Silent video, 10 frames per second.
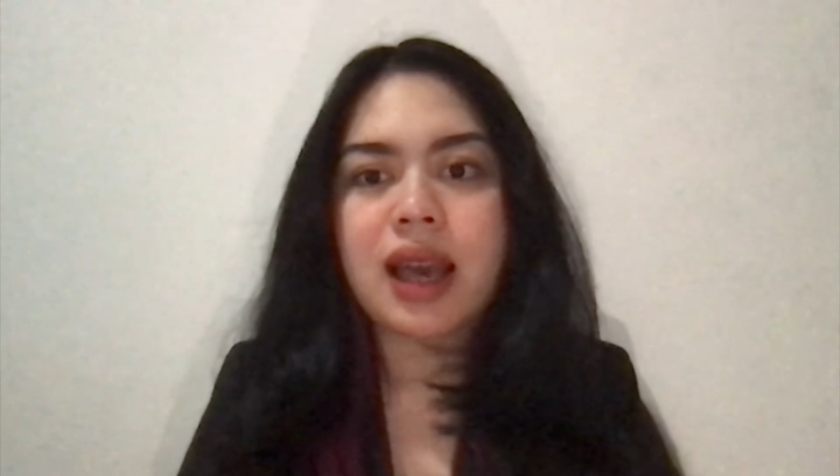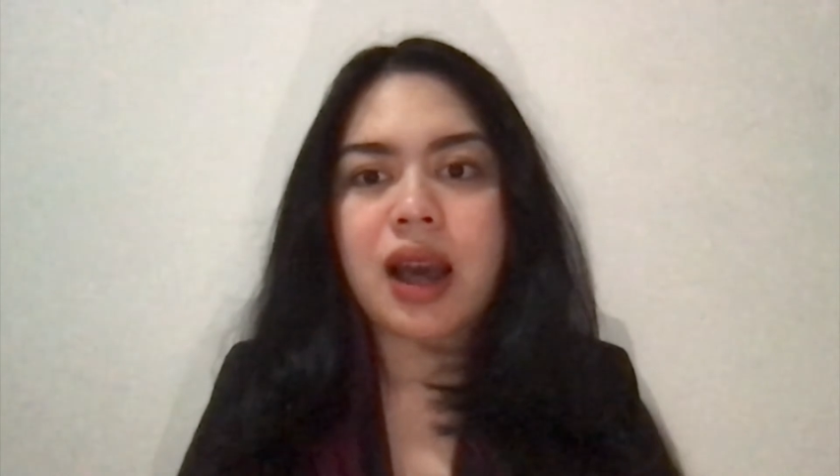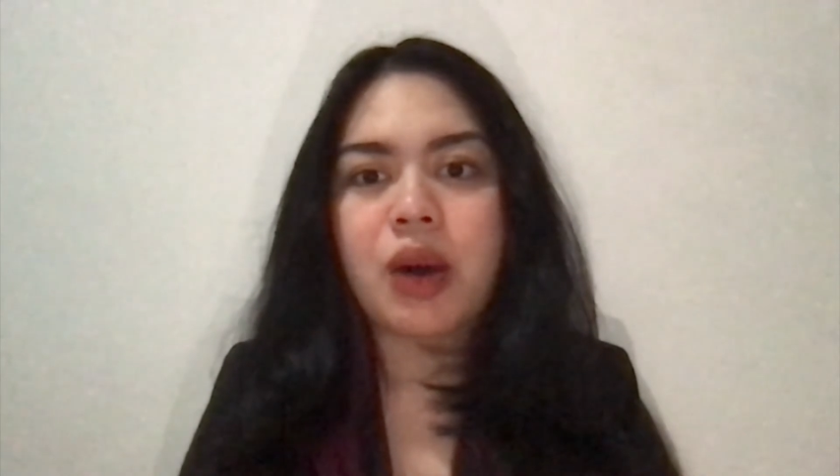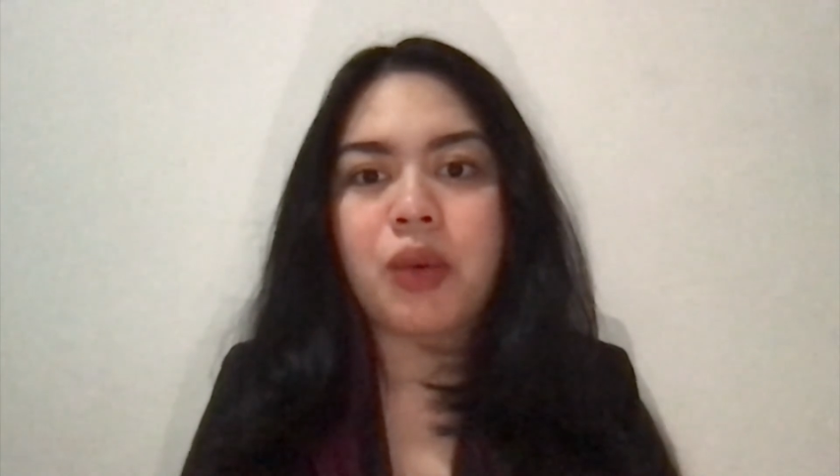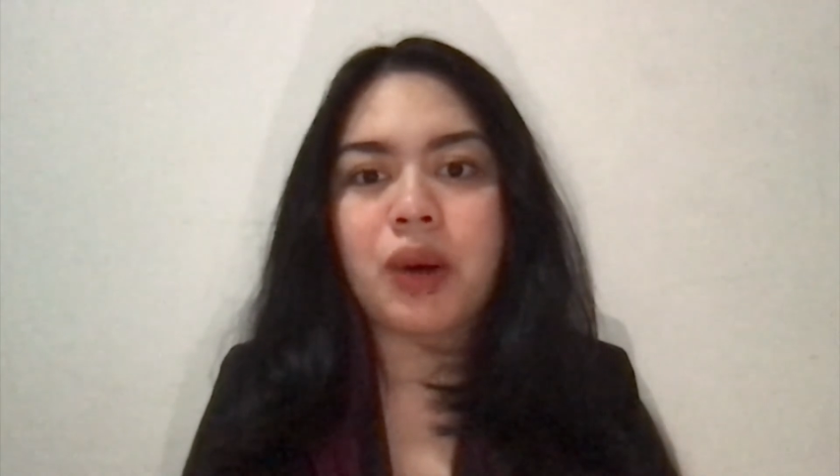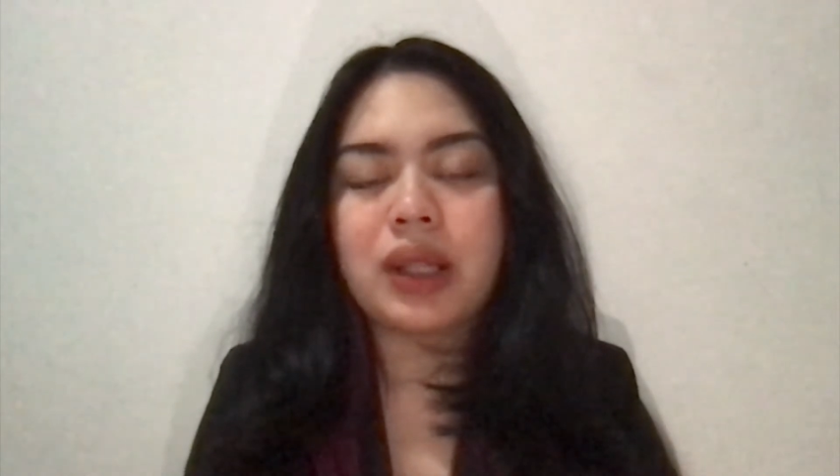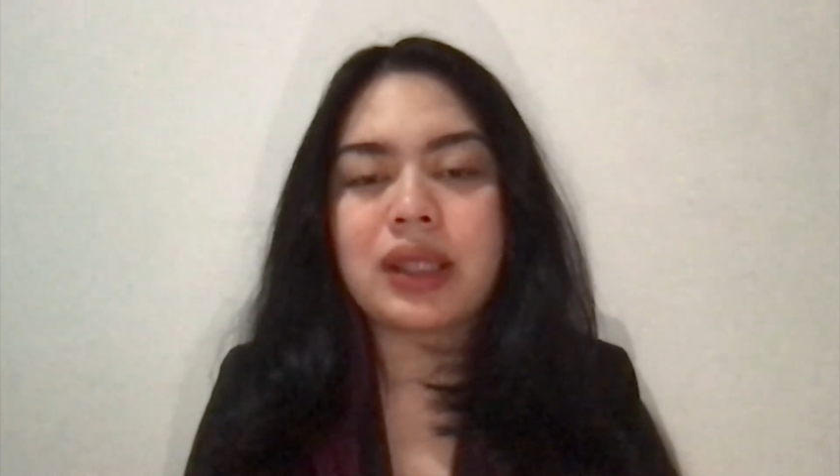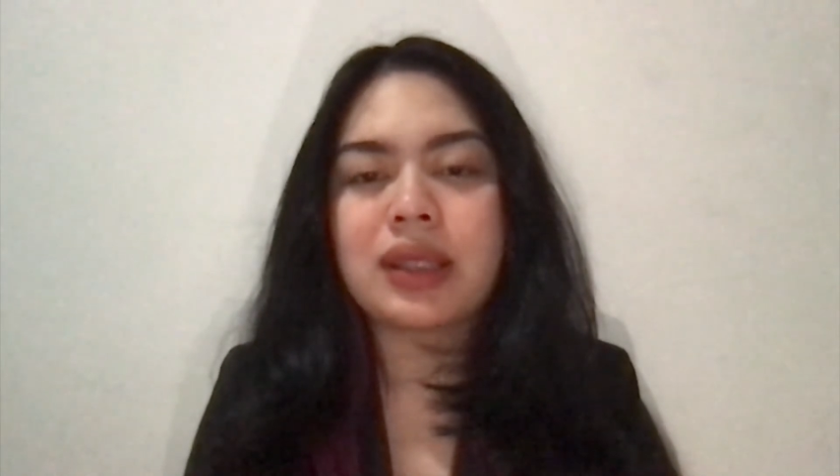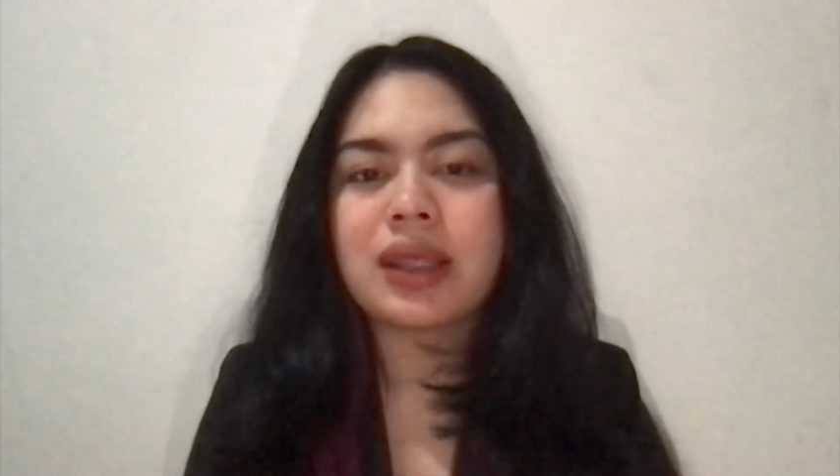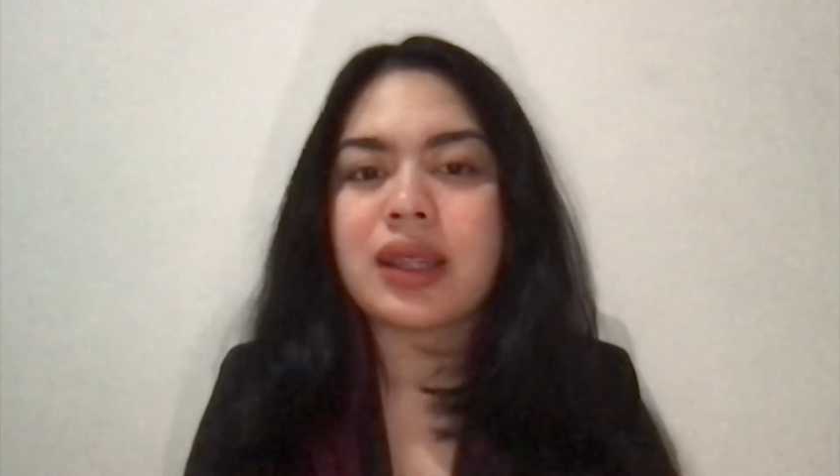what's
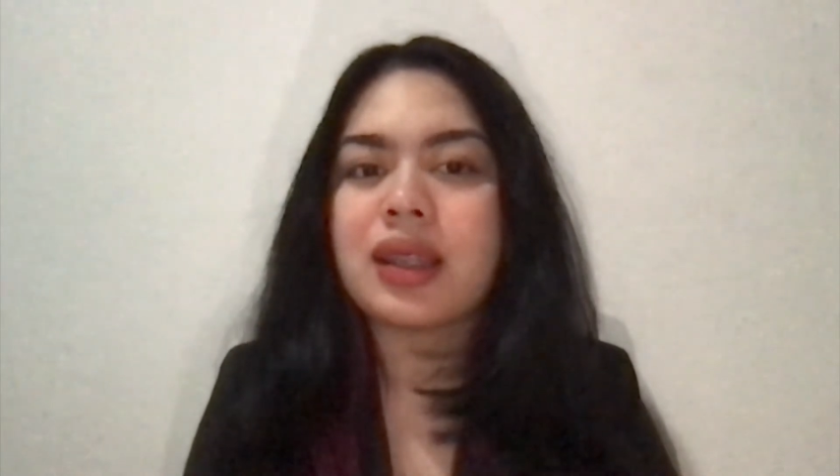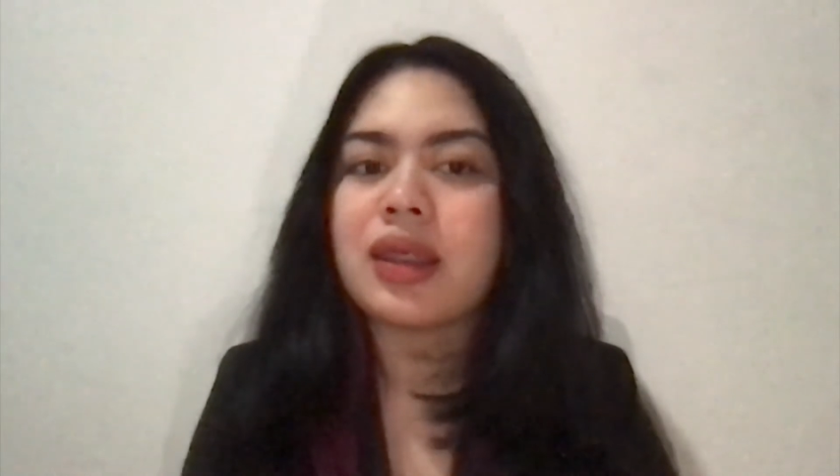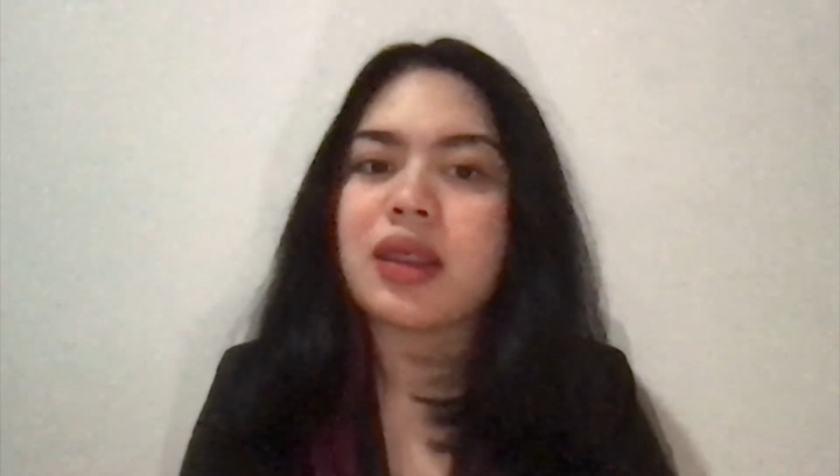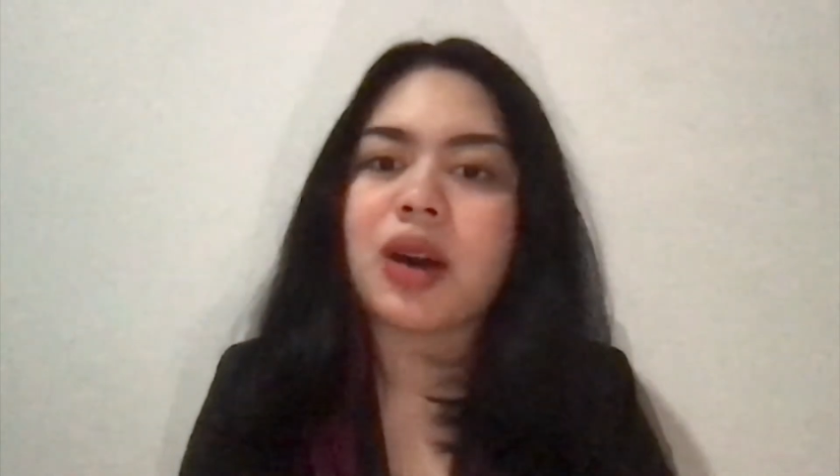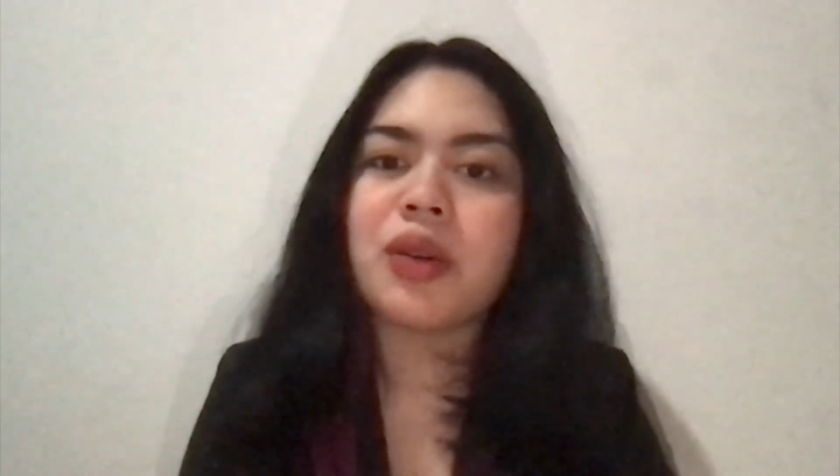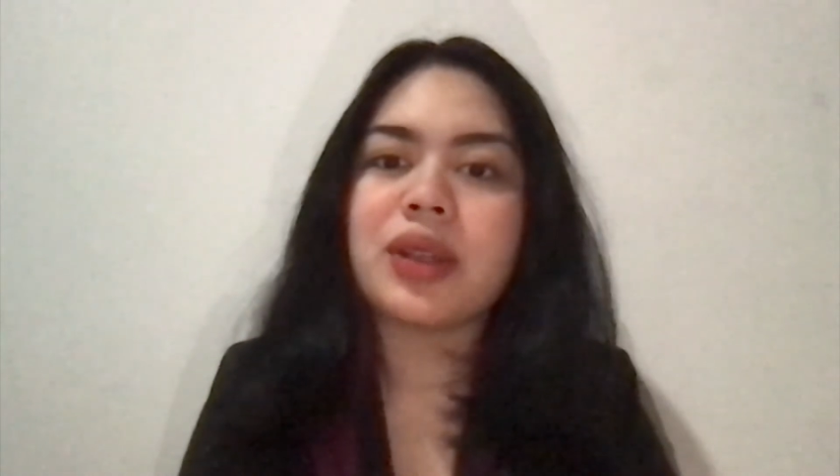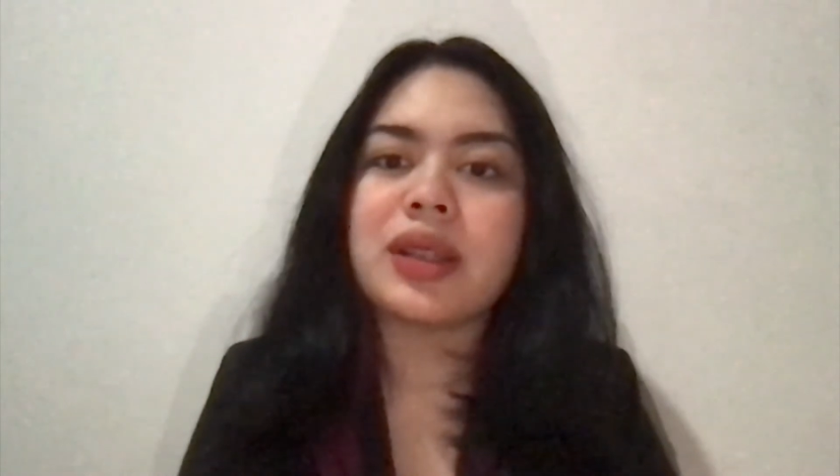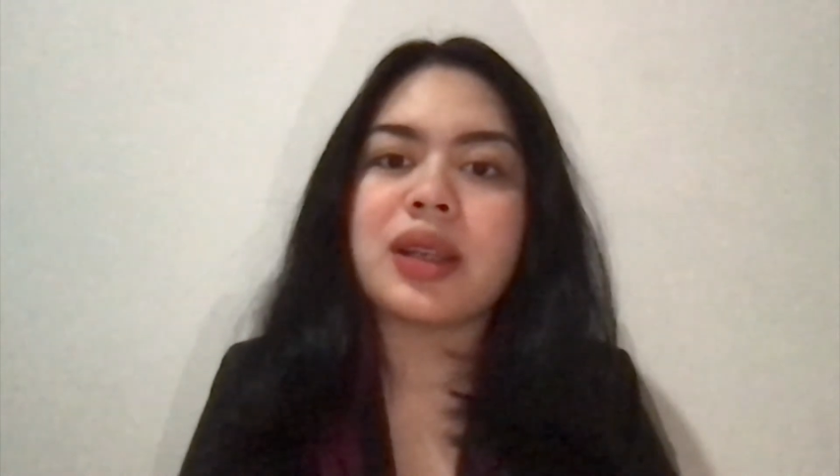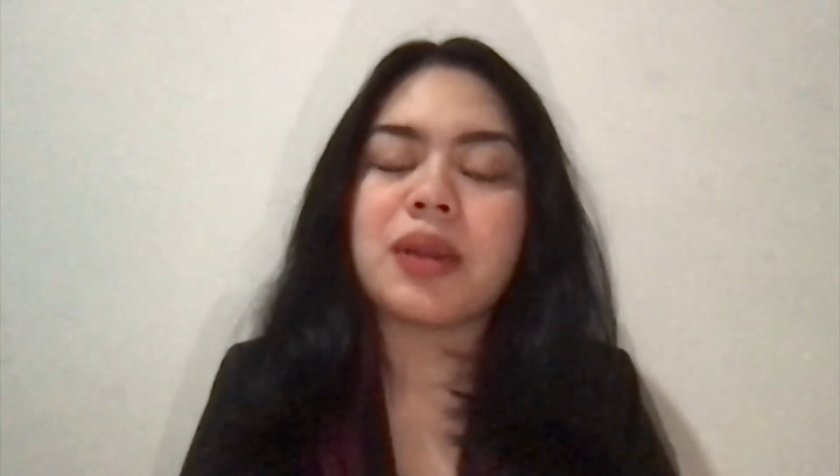needed now is an